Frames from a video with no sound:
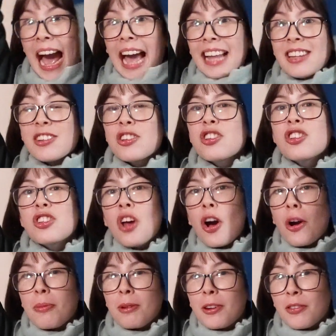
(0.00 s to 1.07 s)
It looks
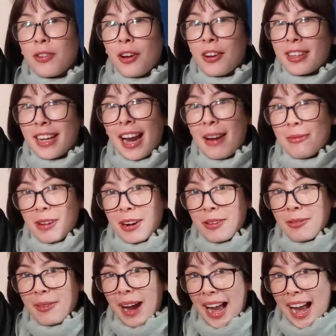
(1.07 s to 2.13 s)
so beautiful on camera,
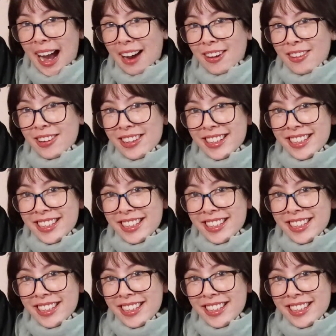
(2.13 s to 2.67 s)
wow.